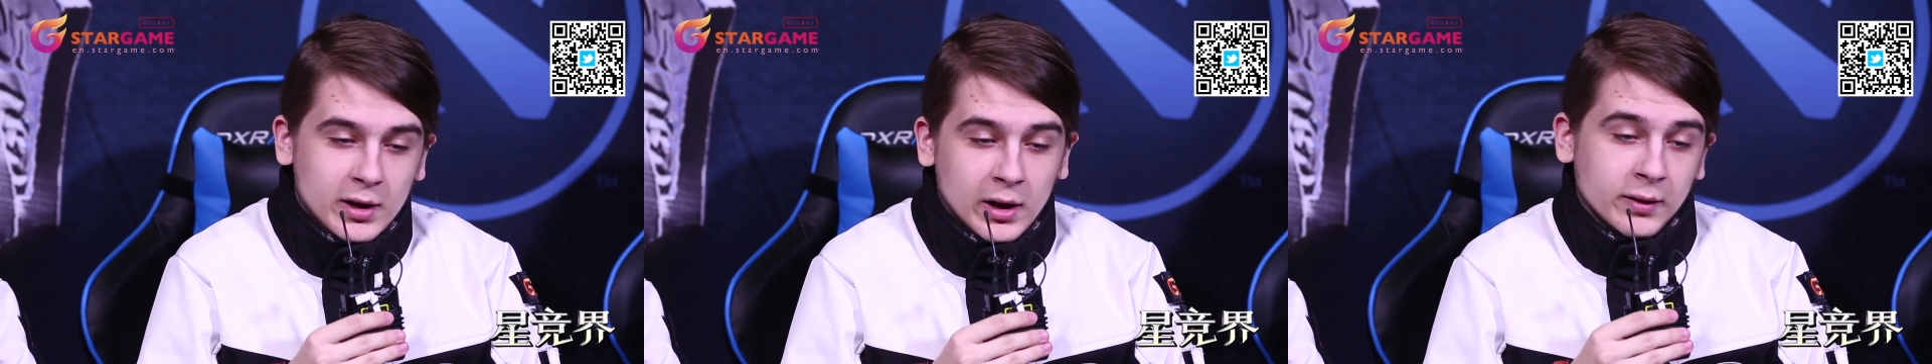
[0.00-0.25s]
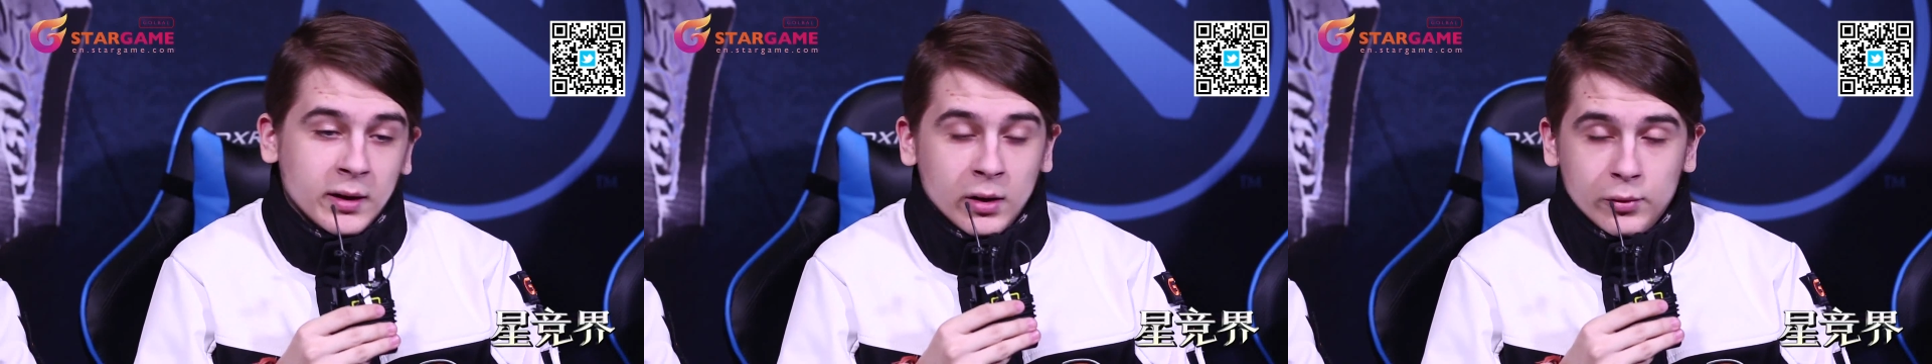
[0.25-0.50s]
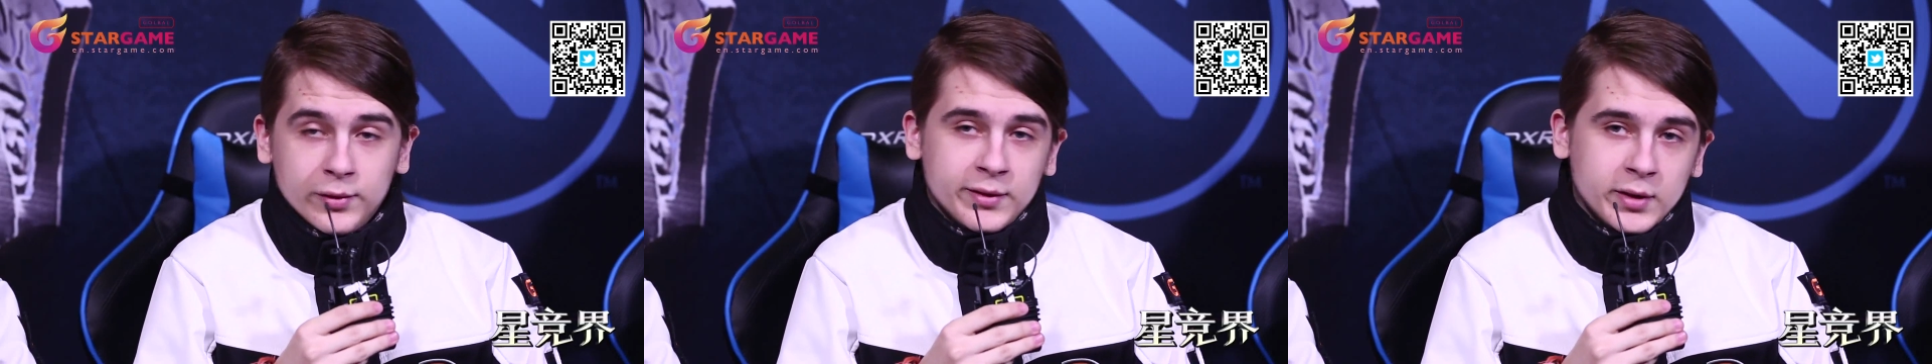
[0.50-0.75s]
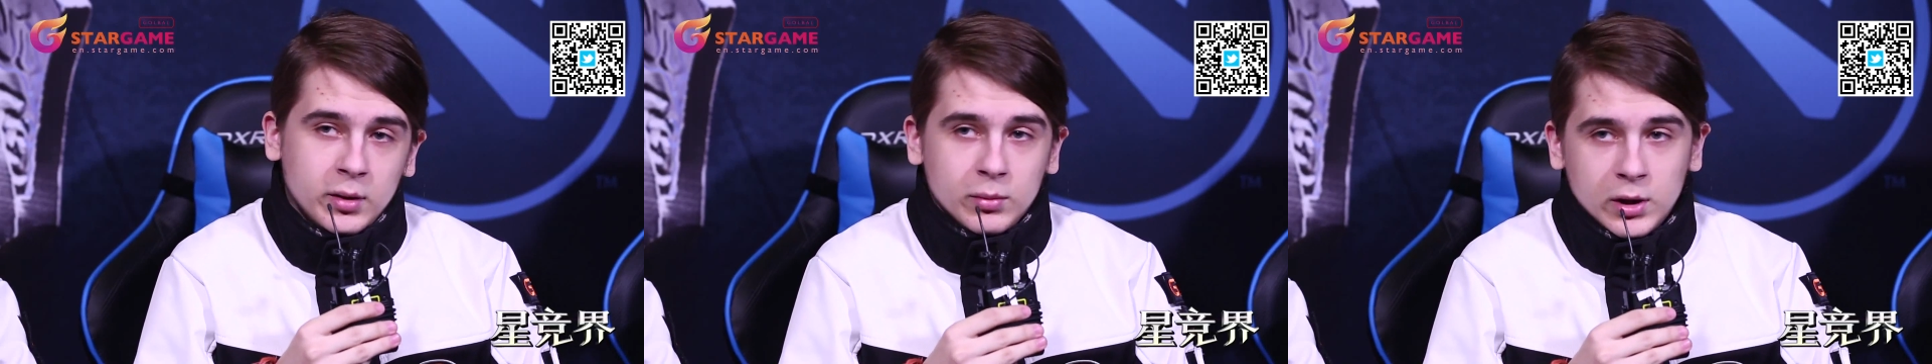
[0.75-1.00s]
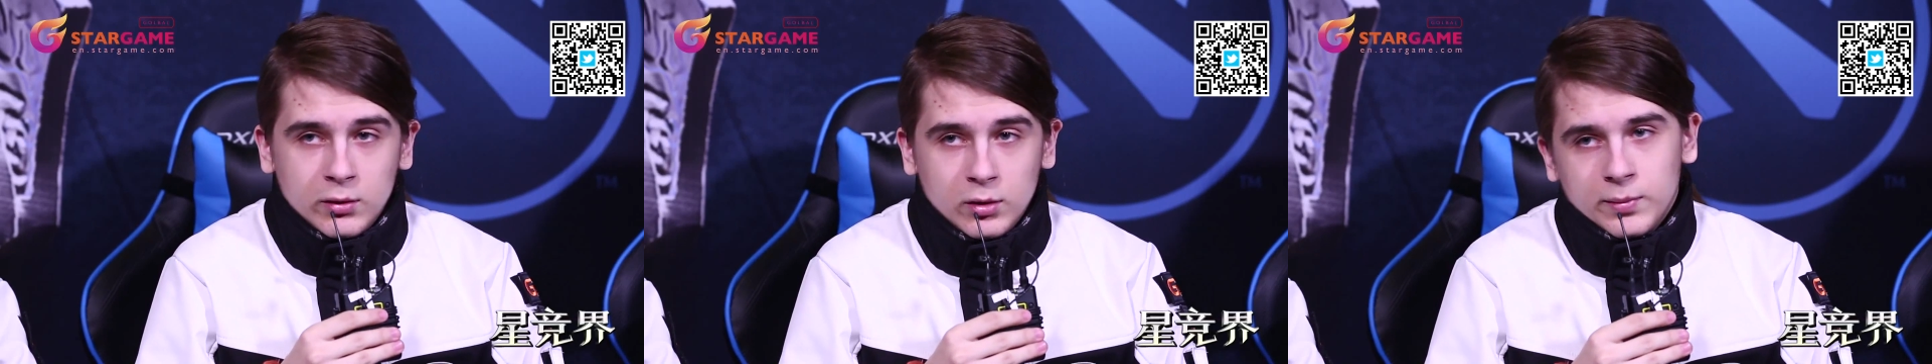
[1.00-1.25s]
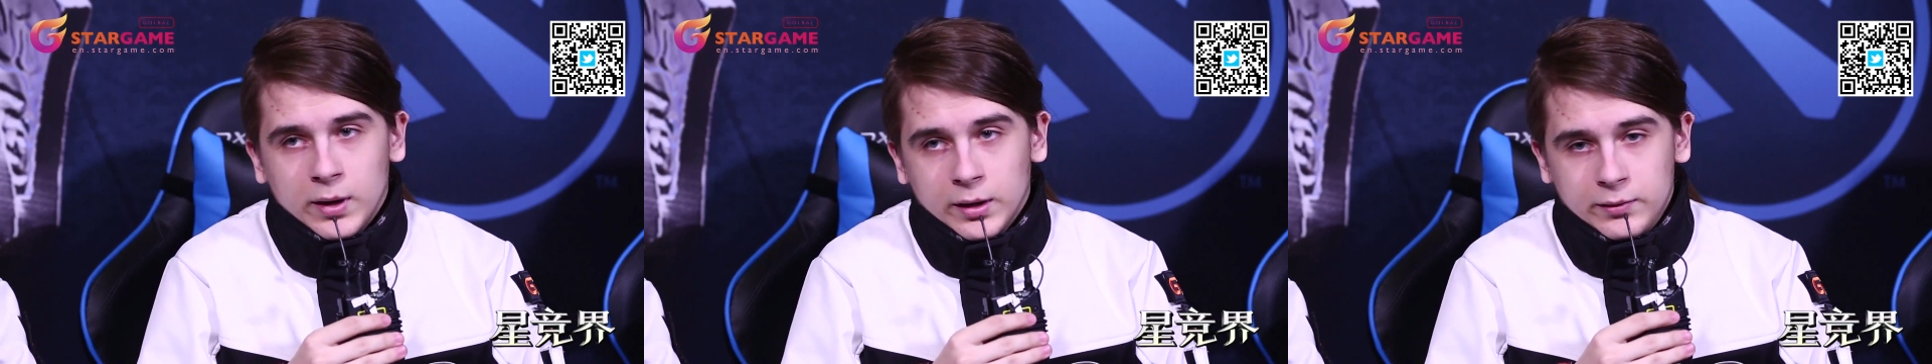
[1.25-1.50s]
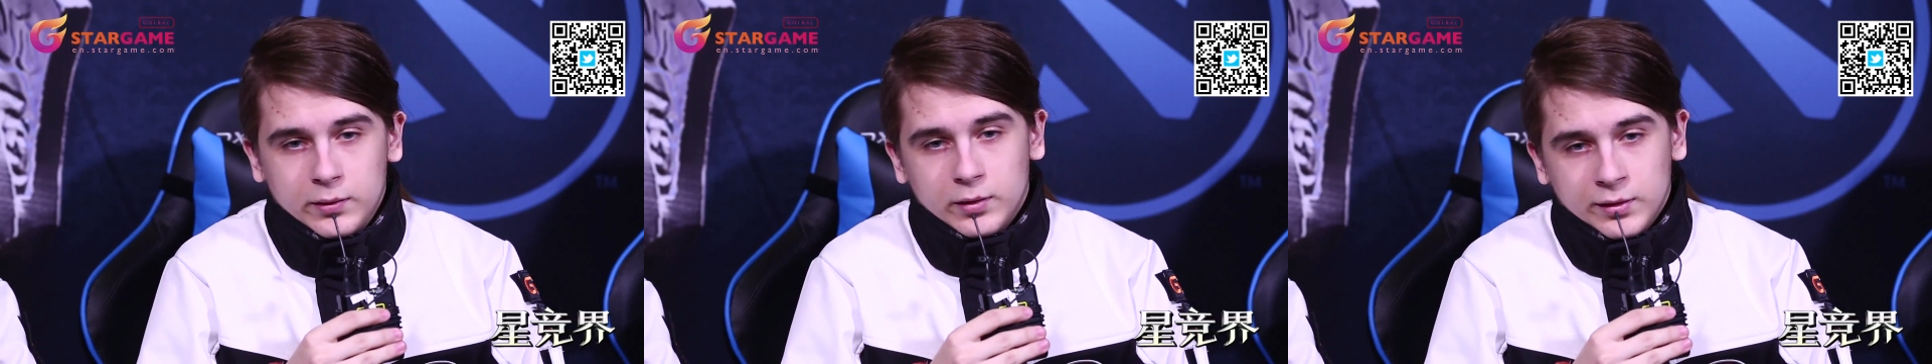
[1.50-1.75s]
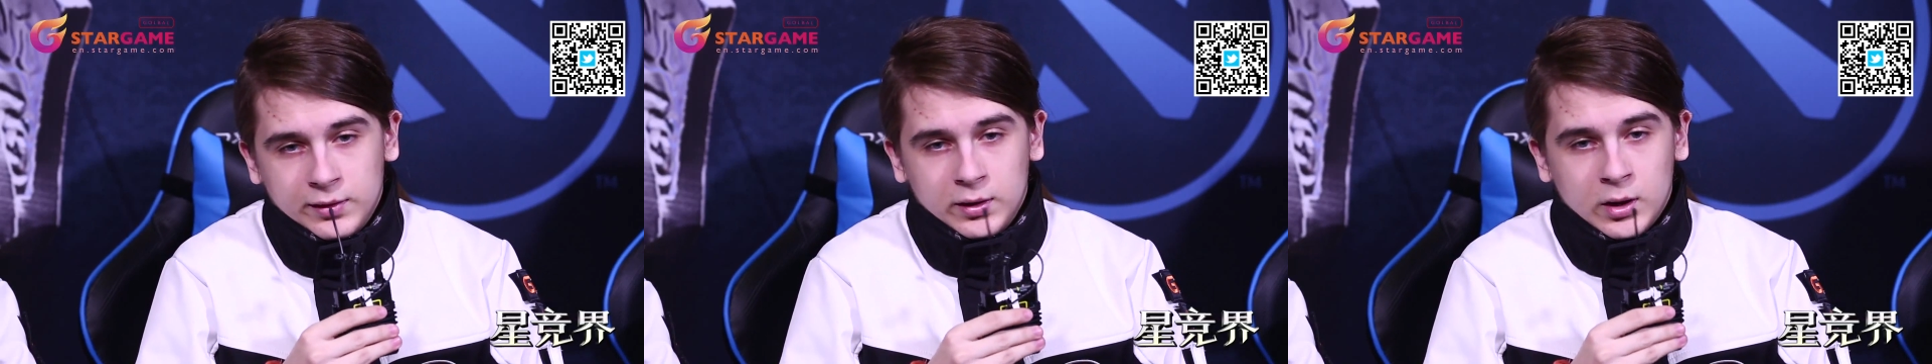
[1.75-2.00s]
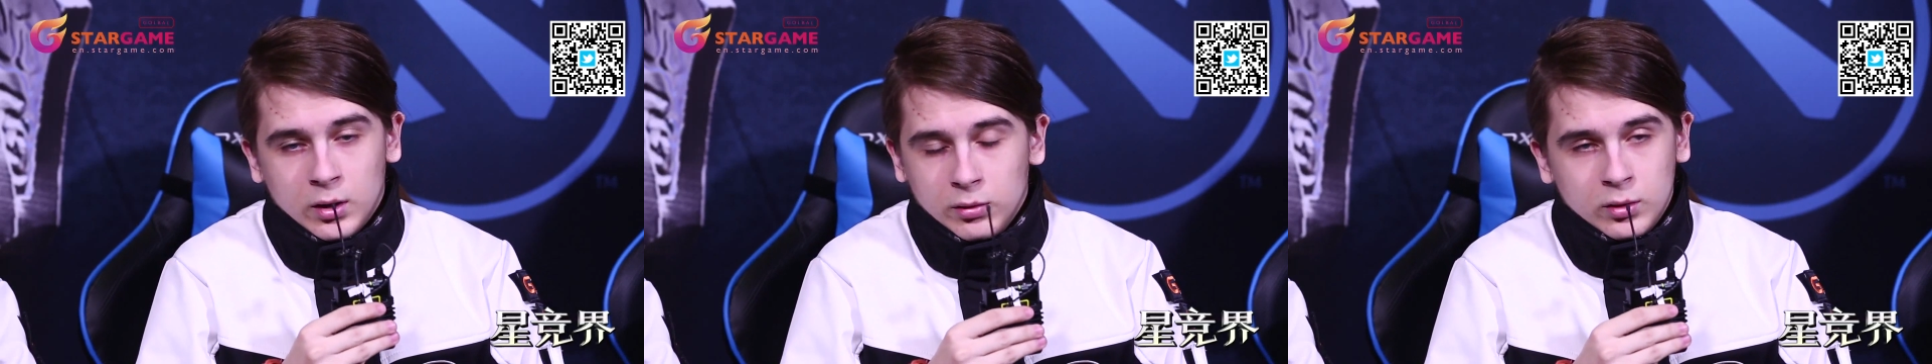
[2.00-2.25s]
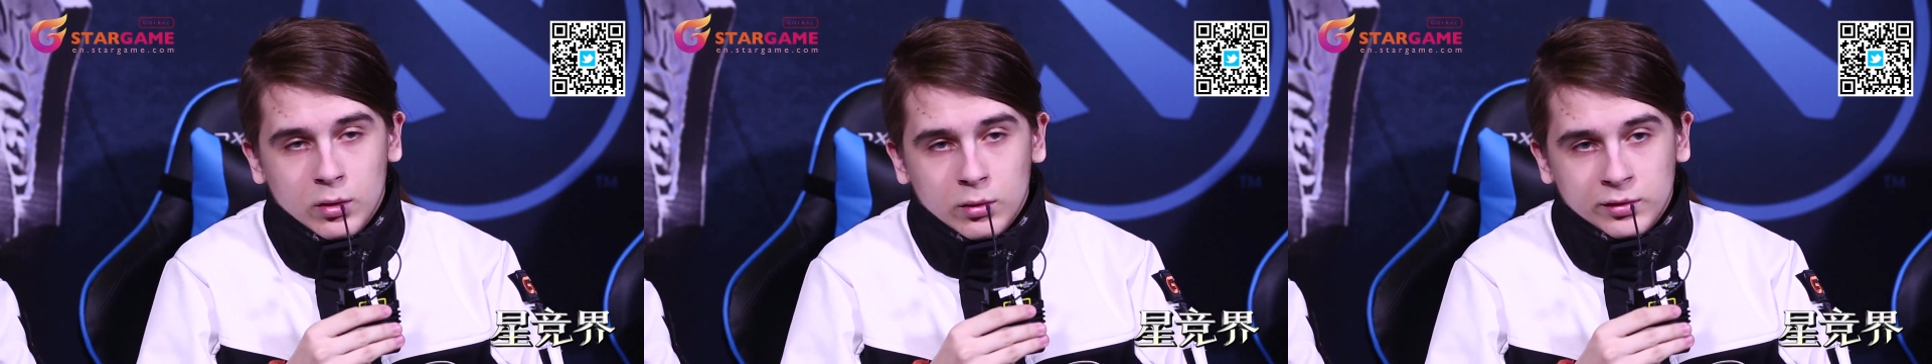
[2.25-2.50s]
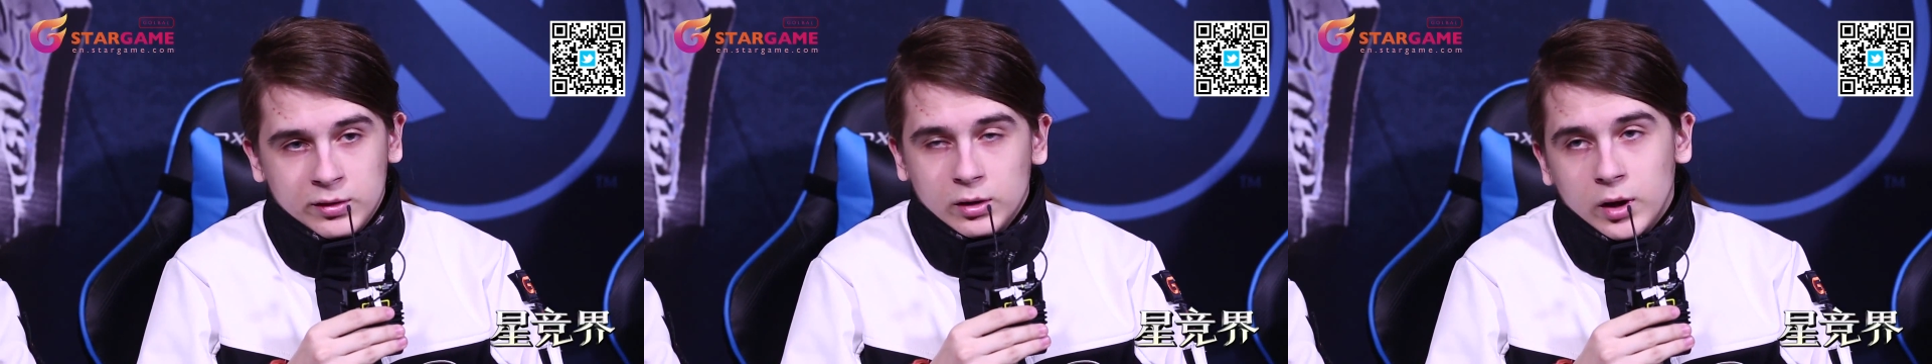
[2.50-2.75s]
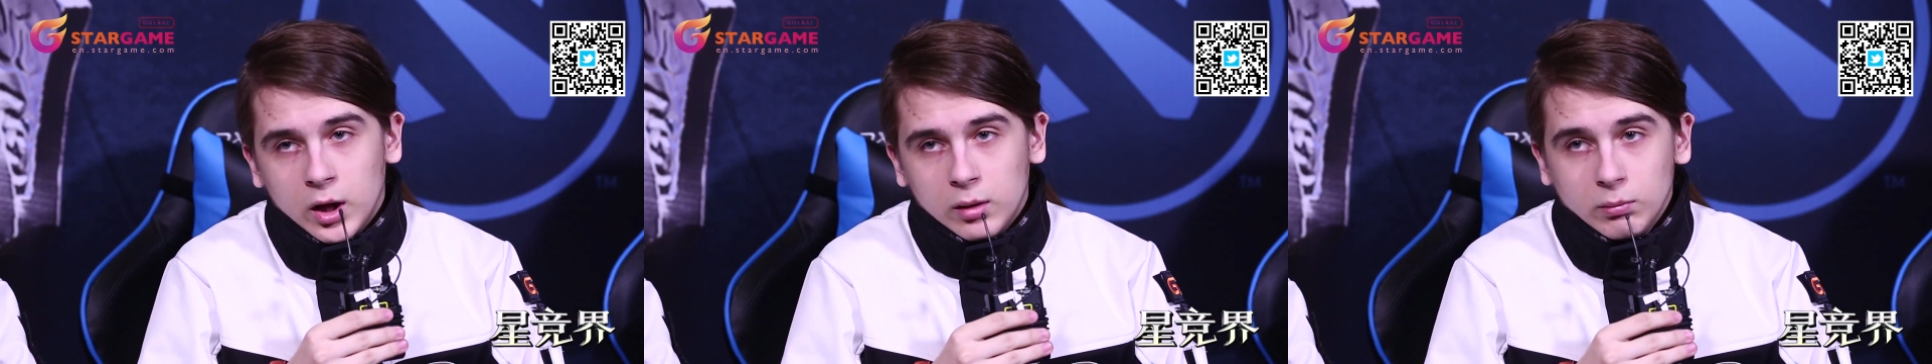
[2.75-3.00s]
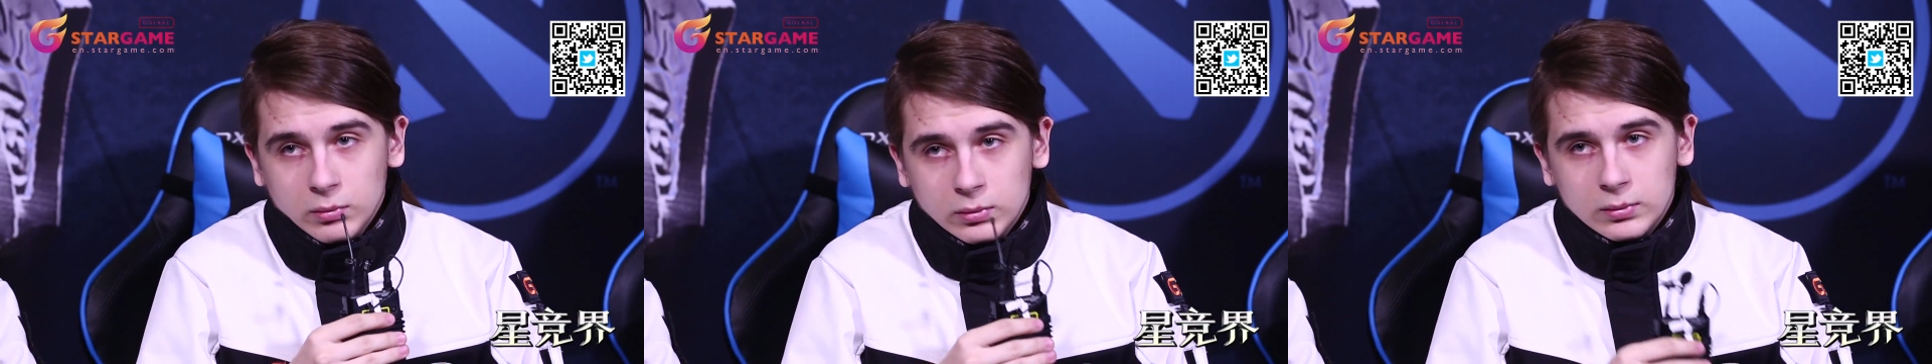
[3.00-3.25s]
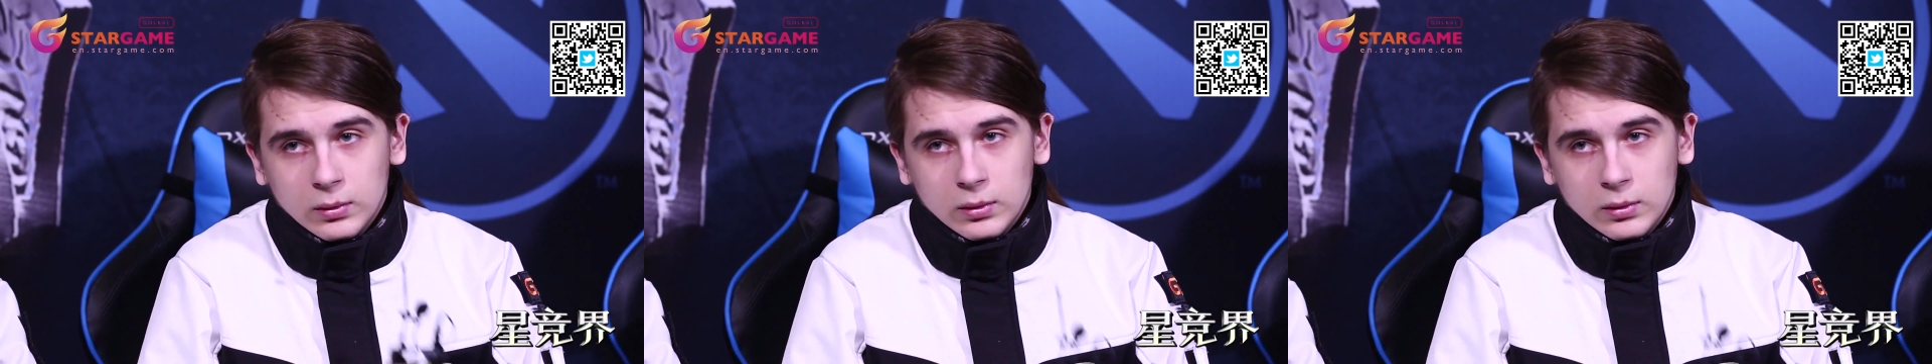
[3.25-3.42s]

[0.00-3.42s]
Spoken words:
kinda on same level, but we will see how it goes in game.